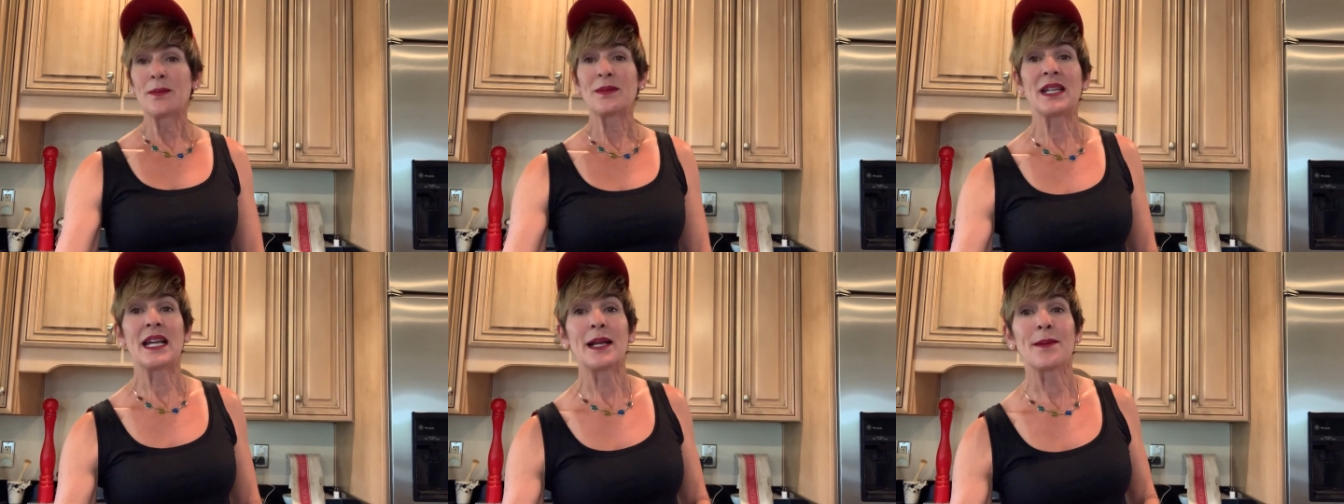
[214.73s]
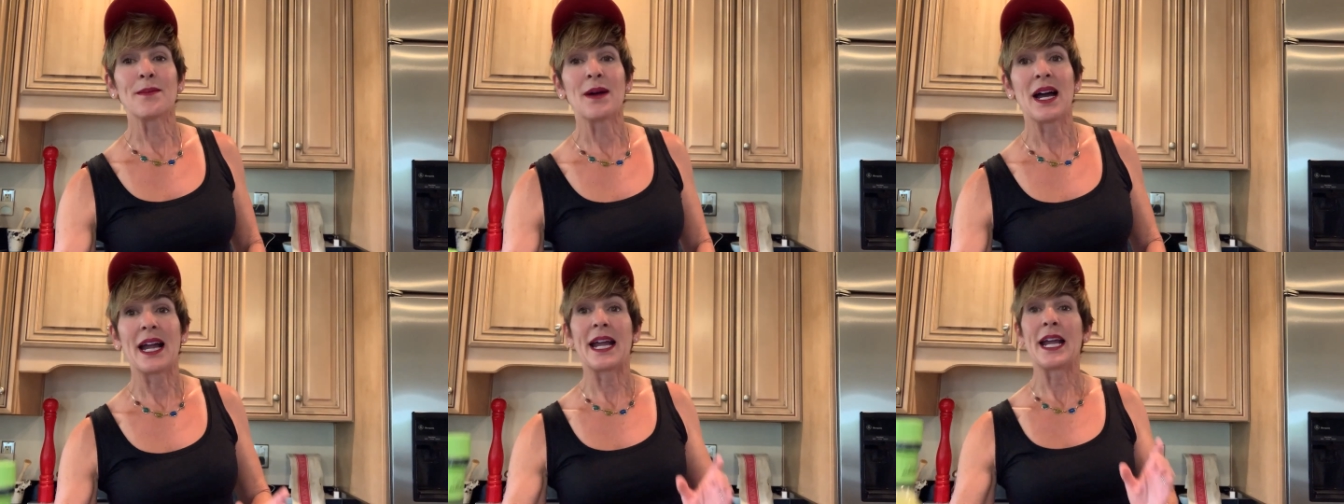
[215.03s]

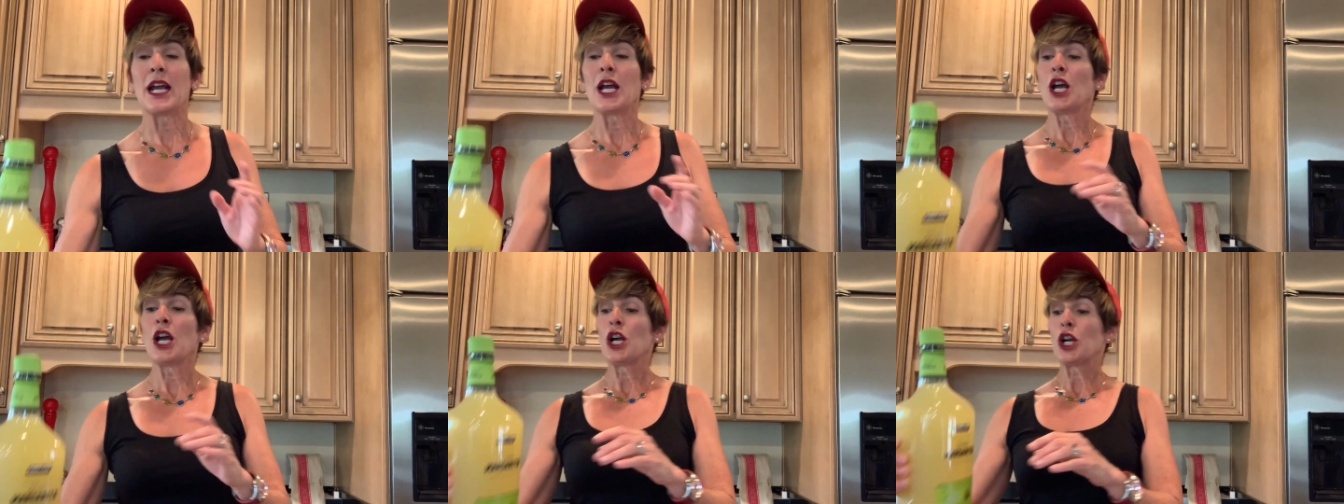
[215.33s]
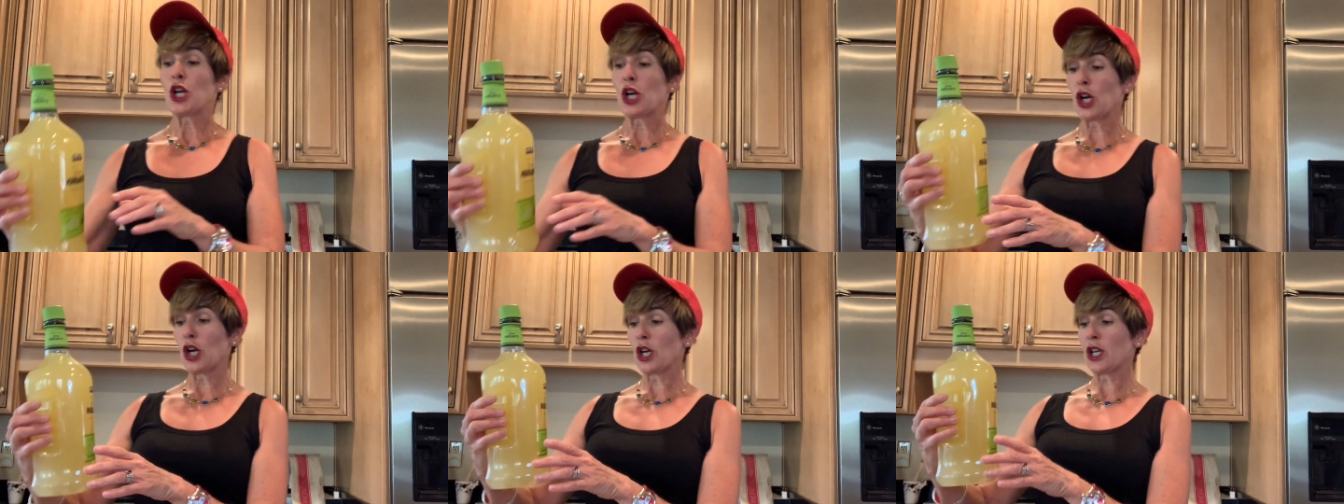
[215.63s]
Take my
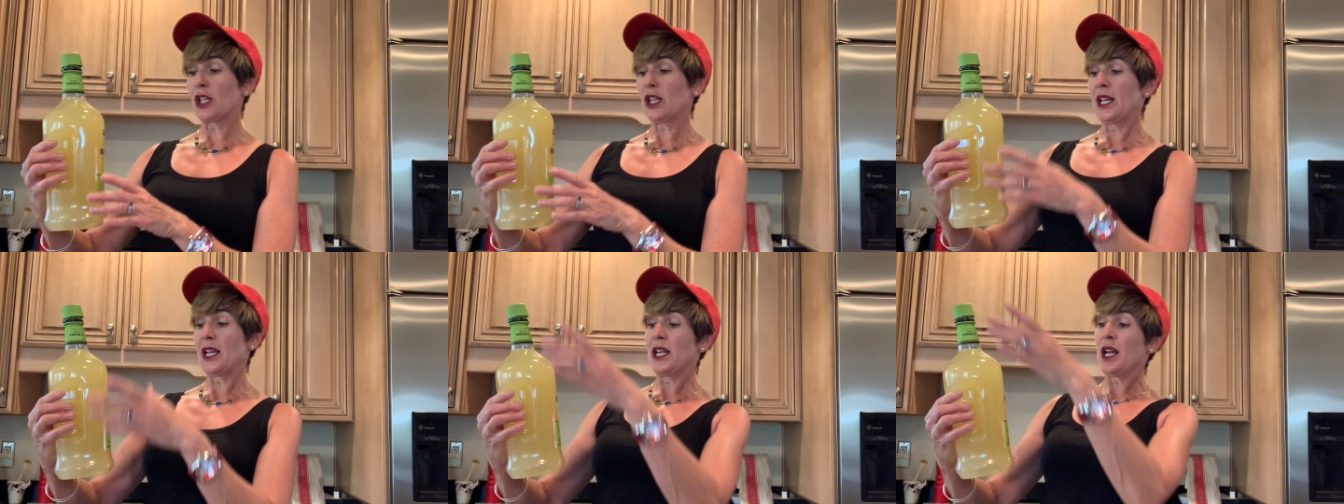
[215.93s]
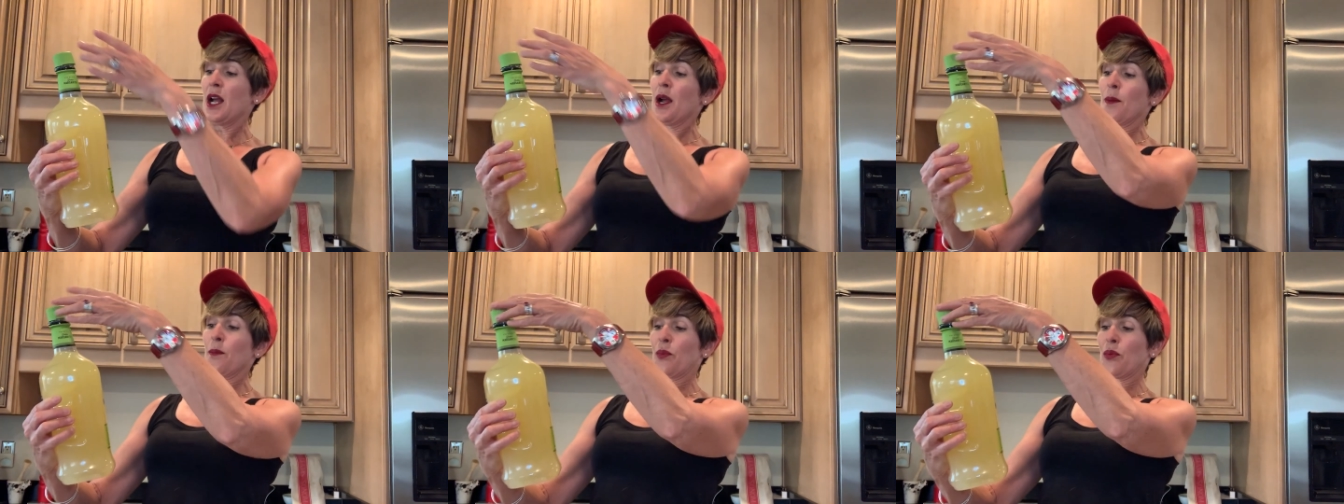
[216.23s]

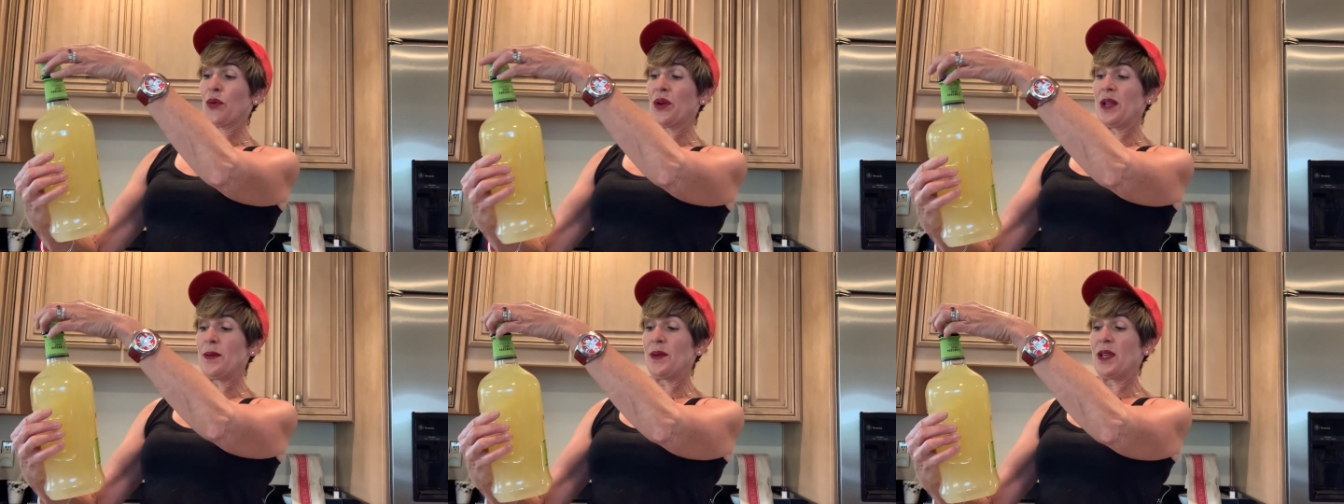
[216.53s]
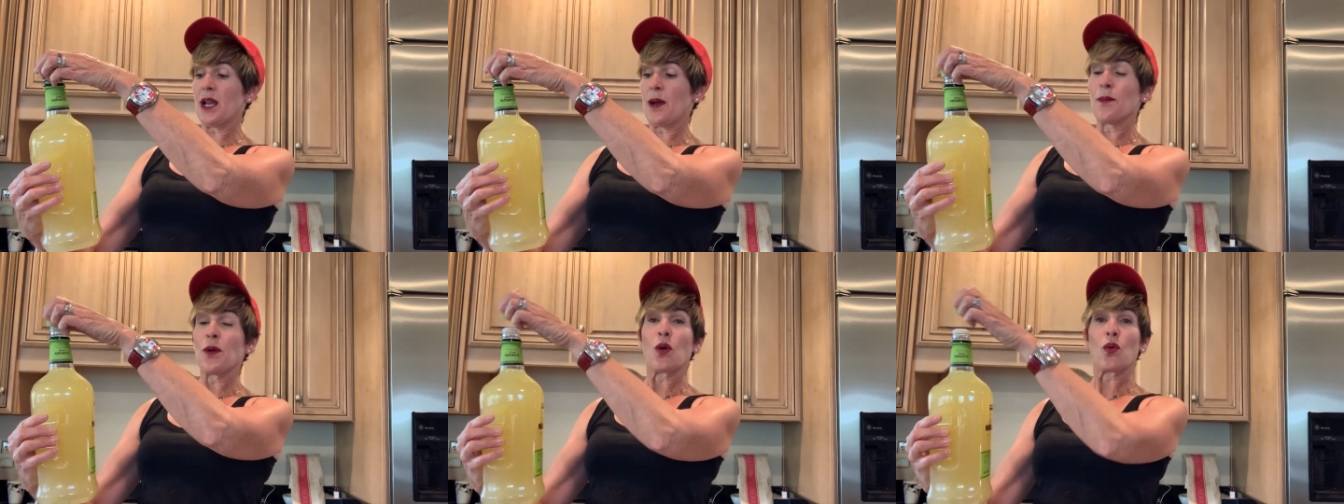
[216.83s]
Kirkland
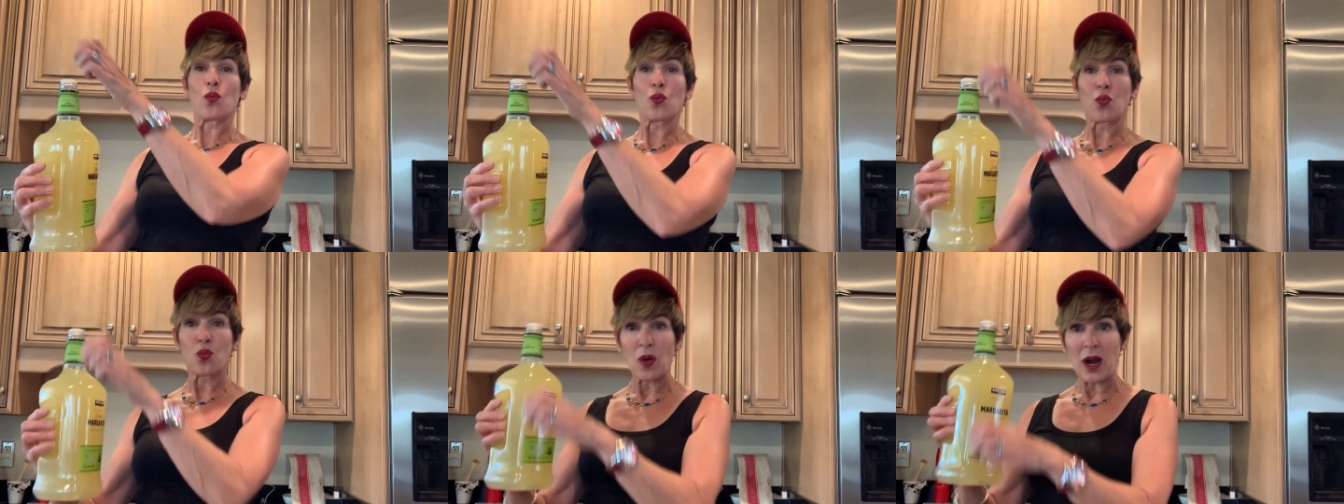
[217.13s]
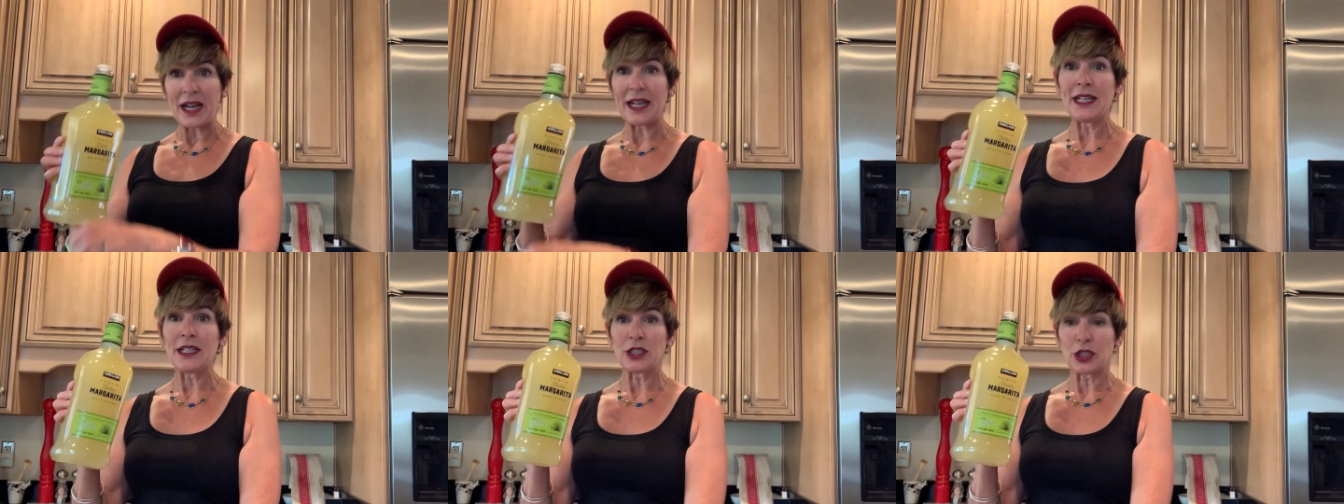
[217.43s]
Premium
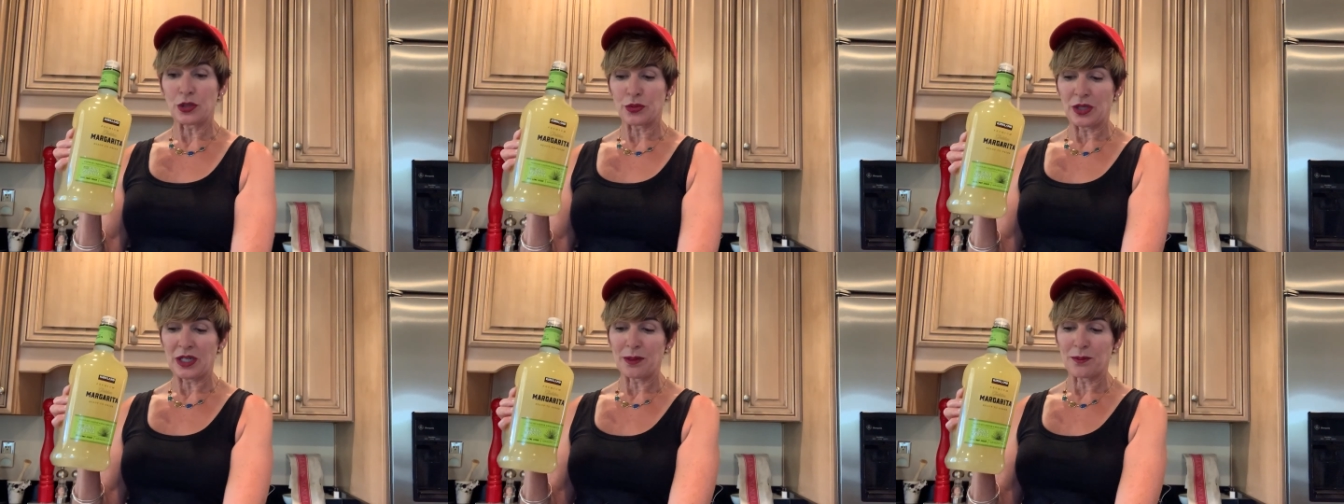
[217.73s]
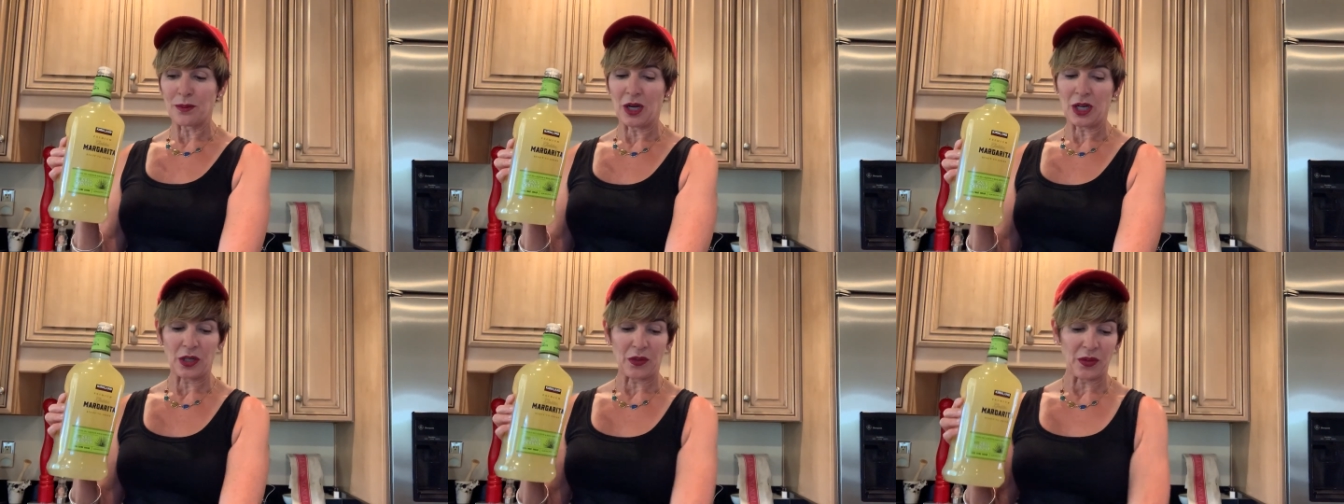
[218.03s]
ready to
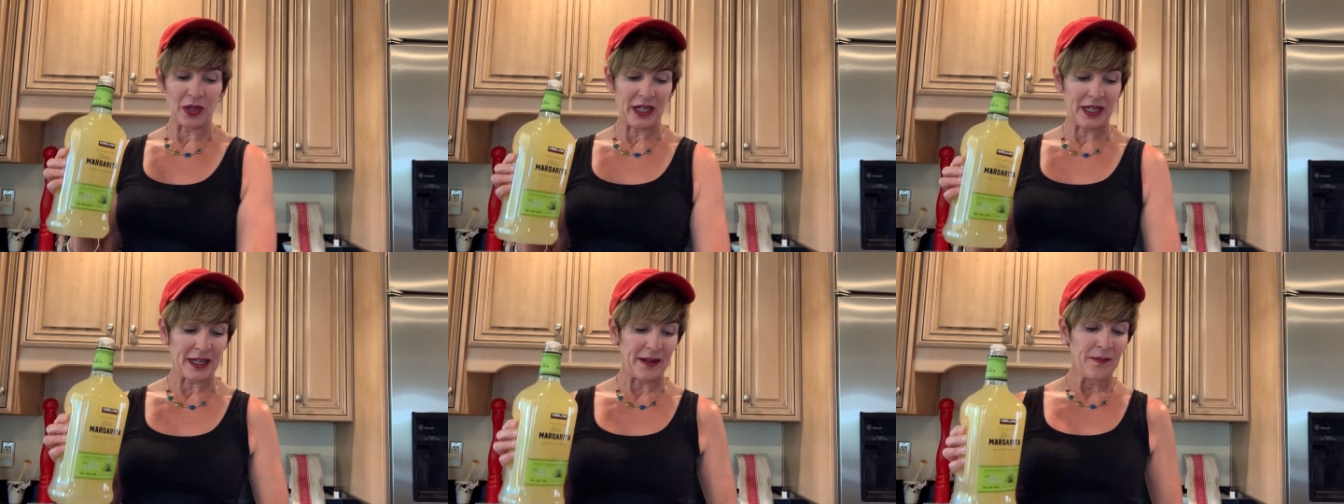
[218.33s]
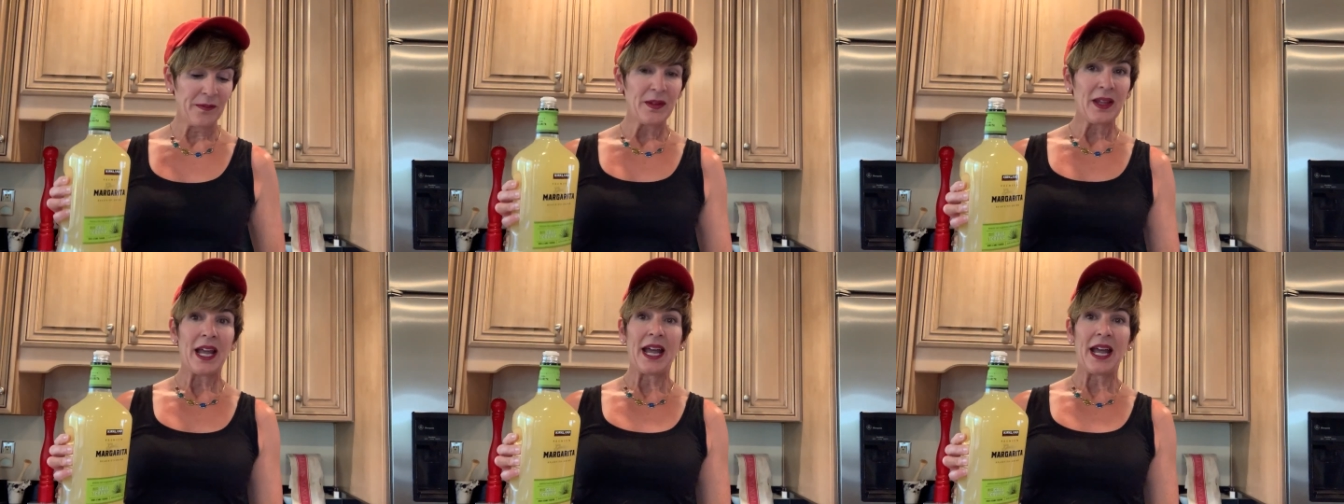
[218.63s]
drink margarita